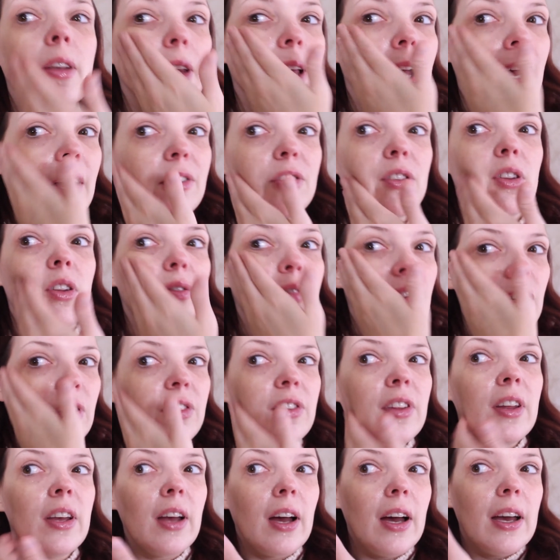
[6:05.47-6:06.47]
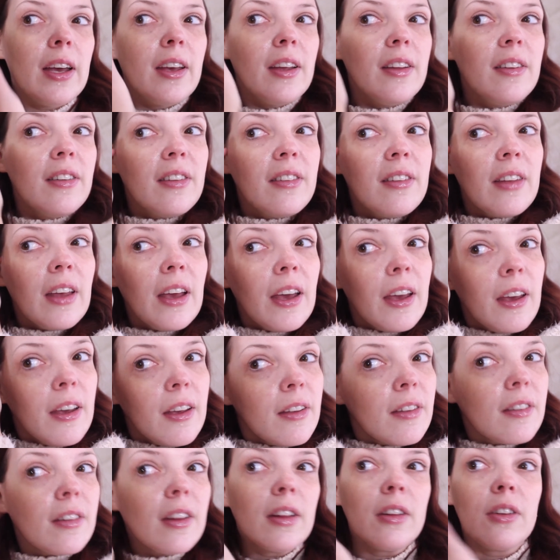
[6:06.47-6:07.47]
Yeah, so the first thing I can say
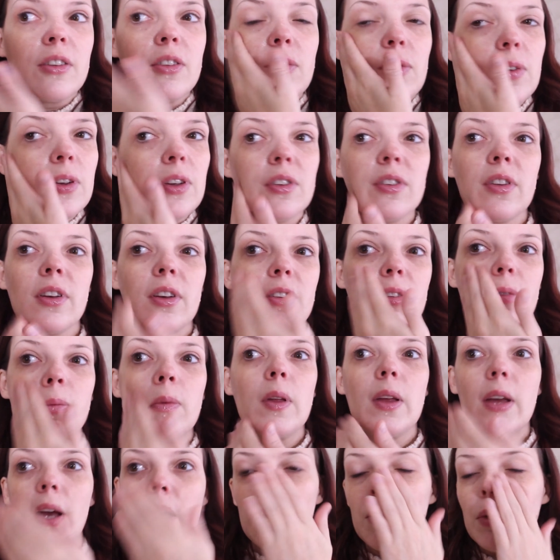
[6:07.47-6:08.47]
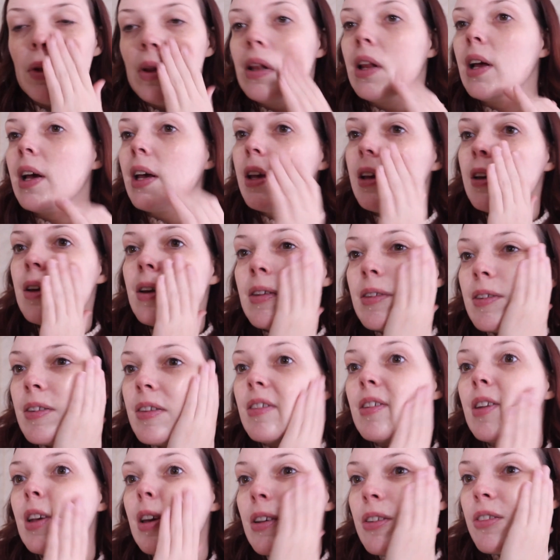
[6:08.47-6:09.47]
is that this feels like something I would like, because
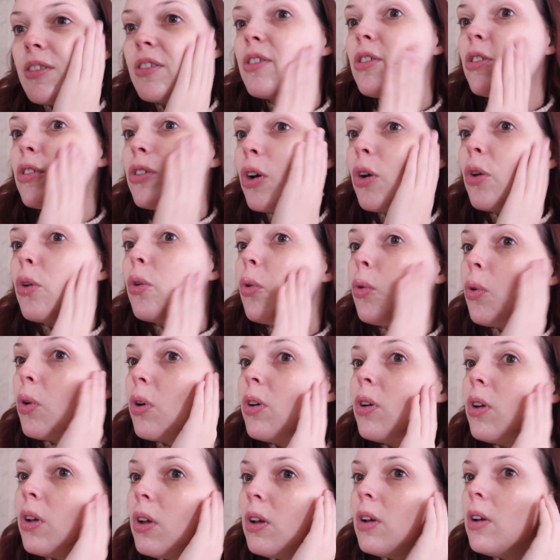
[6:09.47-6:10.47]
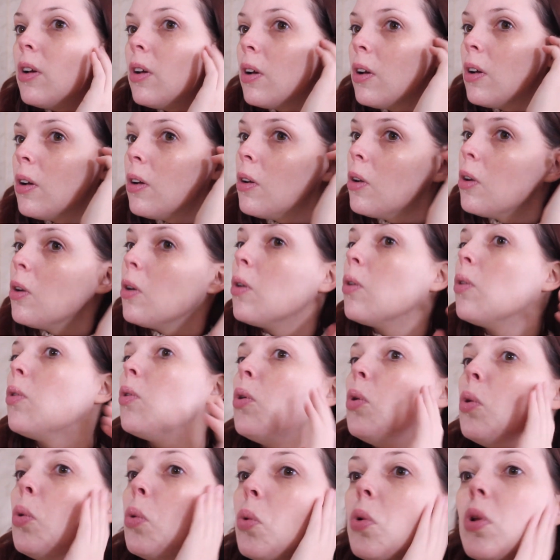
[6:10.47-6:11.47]
it's like so
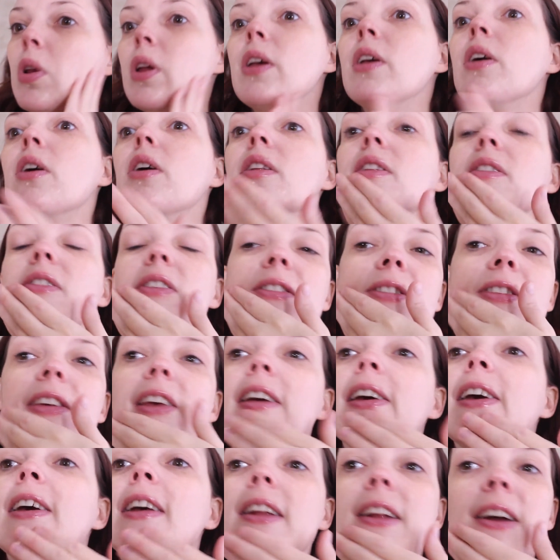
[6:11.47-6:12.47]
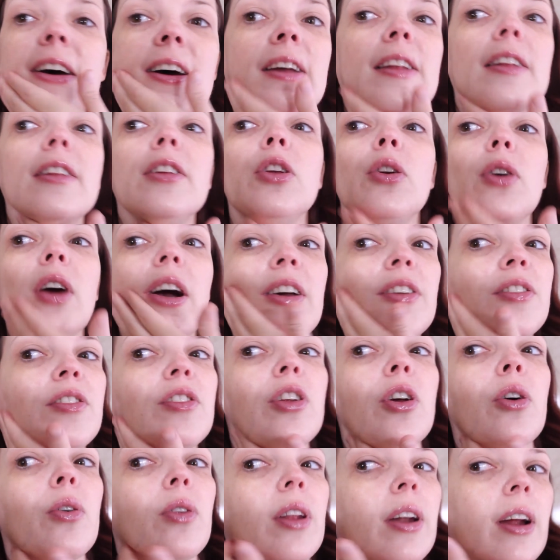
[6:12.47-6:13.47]
cooling on the skin. And you guys
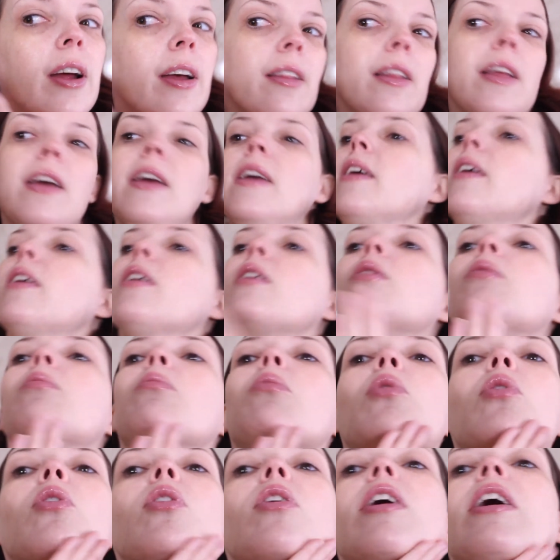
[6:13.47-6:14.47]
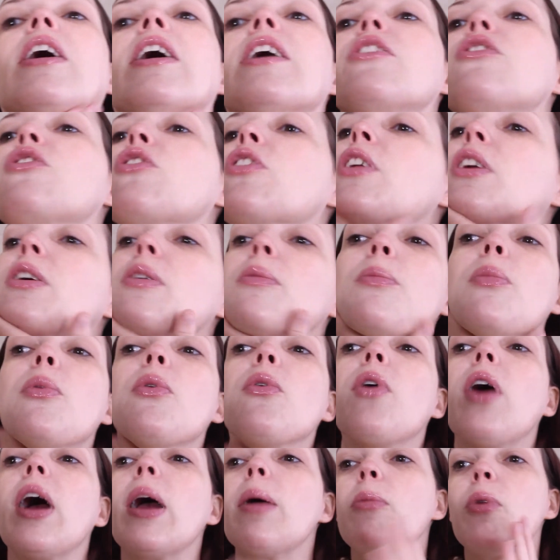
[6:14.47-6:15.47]
know that I like more hydrating
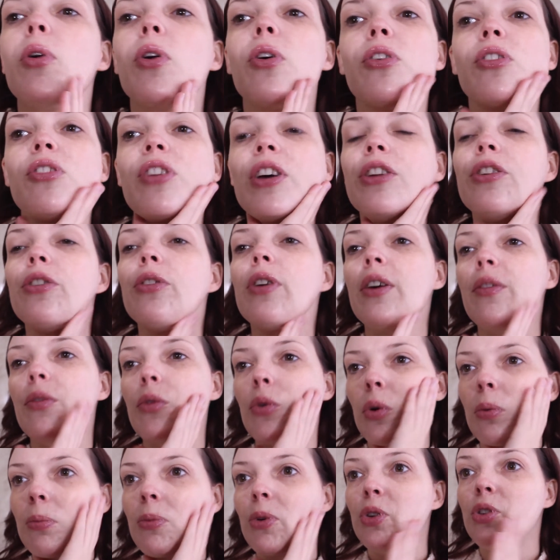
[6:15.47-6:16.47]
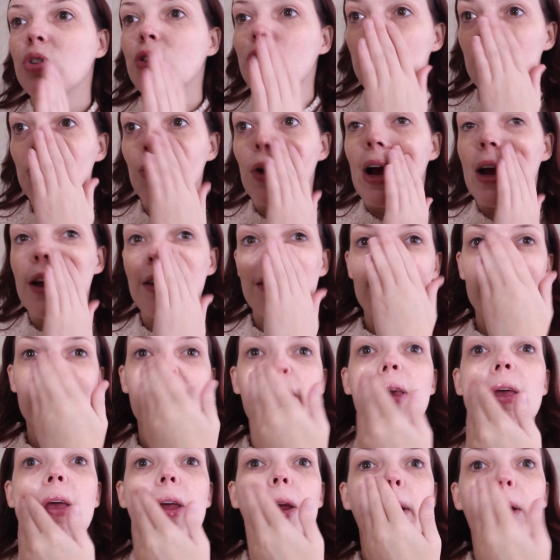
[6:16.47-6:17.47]
primers. I do have normal to dry
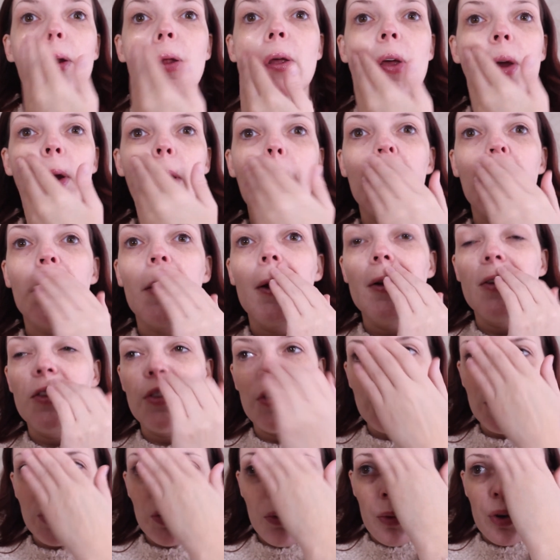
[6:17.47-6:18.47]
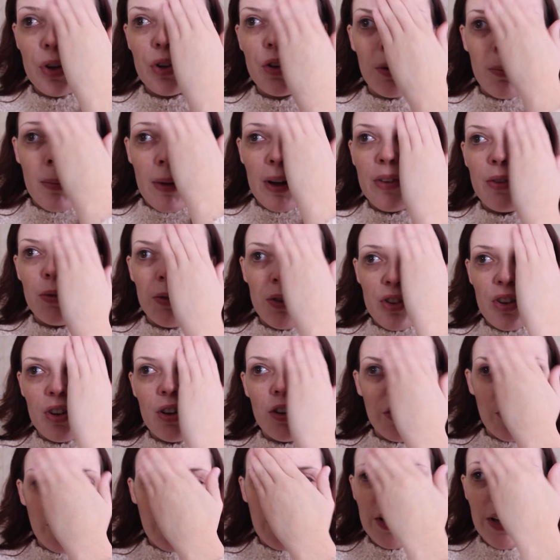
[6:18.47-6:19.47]
skin. And during the winter months, which it
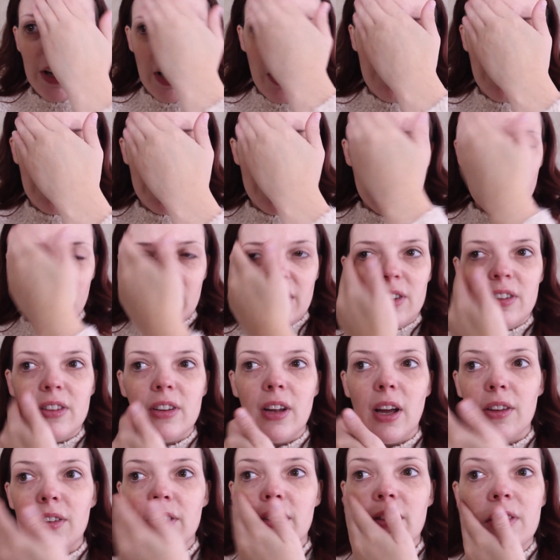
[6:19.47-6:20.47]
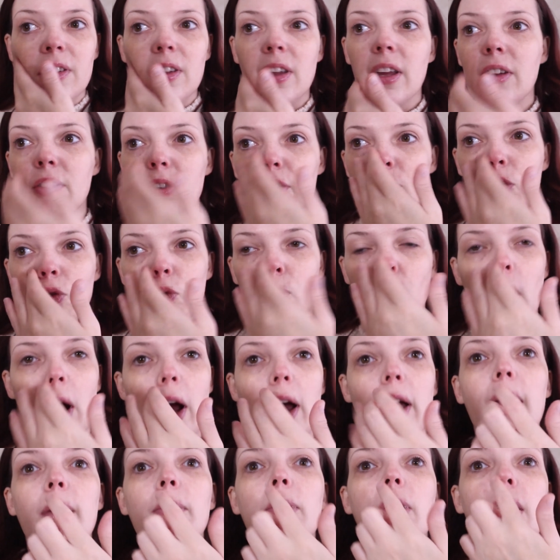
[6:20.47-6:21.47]
is right now, my skin does get
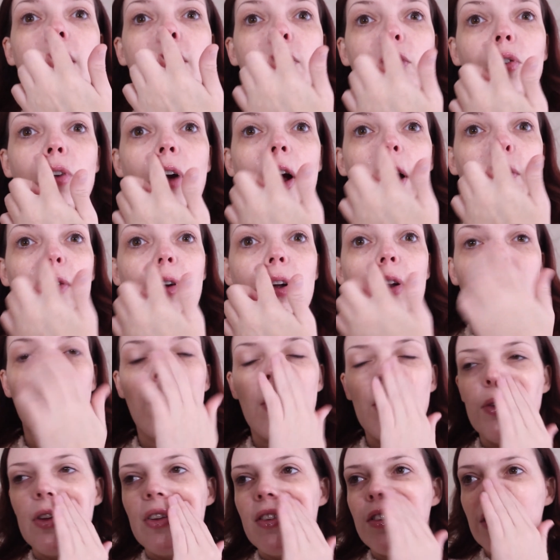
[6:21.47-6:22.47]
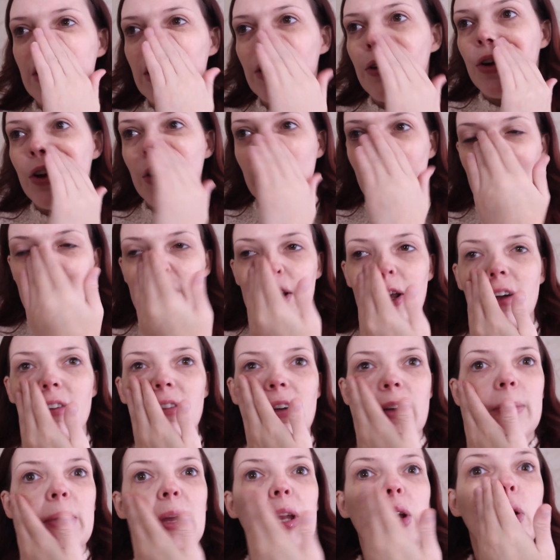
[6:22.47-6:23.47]
dry. I'm kind of dry right around this area right now,
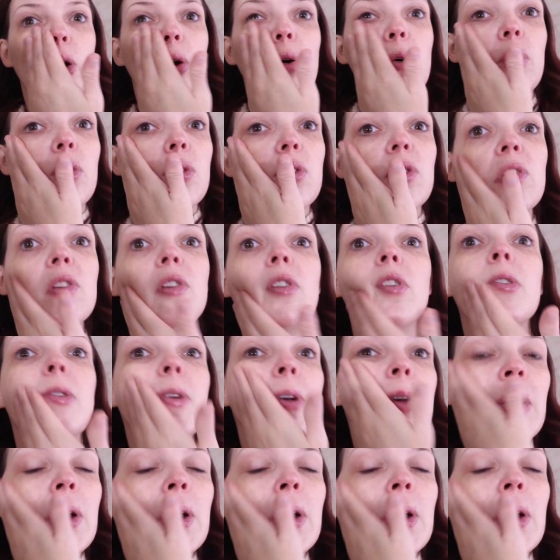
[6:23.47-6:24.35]
around my nose.